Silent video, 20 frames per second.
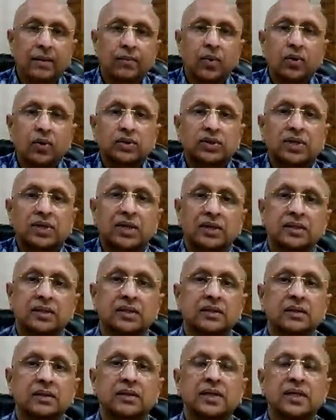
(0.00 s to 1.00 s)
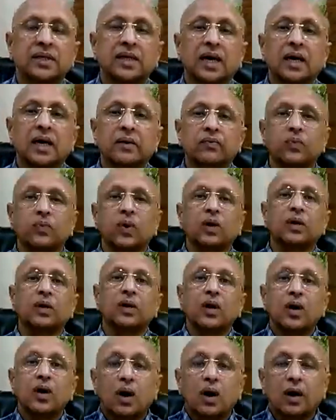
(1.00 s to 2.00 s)
Both things, desire for
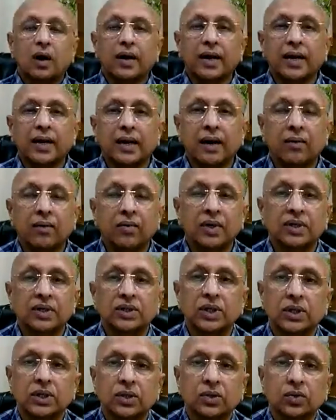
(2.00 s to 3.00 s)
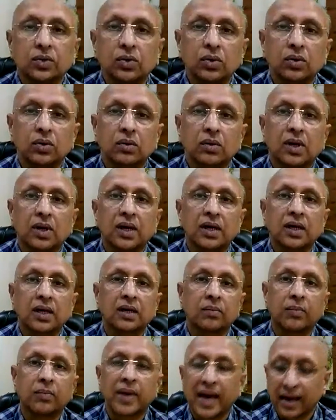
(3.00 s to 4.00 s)
or an aversion to color
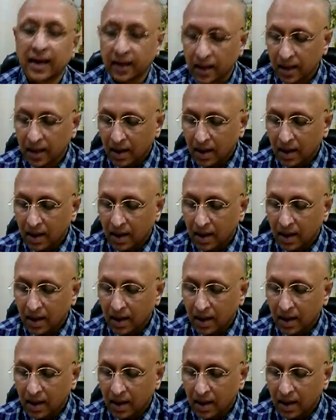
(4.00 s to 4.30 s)
black.